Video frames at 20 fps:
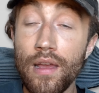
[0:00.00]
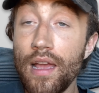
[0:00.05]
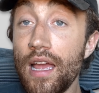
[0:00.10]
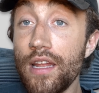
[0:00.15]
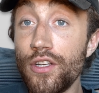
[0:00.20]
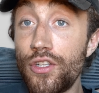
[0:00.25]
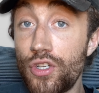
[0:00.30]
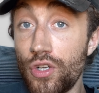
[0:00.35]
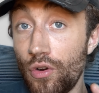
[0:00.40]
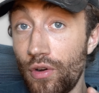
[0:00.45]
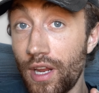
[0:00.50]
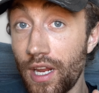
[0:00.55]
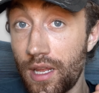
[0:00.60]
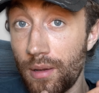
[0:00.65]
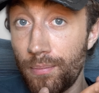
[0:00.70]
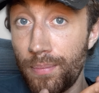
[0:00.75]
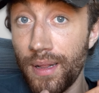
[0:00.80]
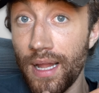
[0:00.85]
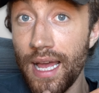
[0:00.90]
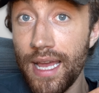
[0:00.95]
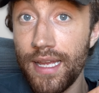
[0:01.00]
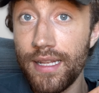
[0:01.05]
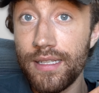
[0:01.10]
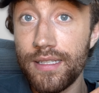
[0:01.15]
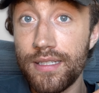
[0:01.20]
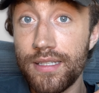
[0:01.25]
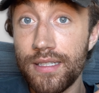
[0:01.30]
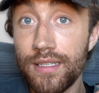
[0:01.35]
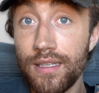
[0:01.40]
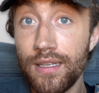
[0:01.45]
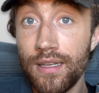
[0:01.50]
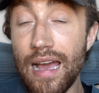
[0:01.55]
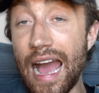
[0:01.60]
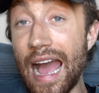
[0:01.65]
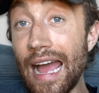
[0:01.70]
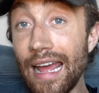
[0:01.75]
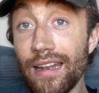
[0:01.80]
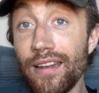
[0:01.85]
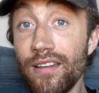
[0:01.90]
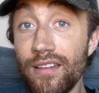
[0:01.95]
ensuring compliance,
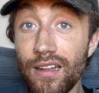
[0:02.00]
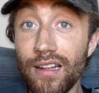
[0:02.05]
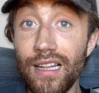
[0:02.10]
and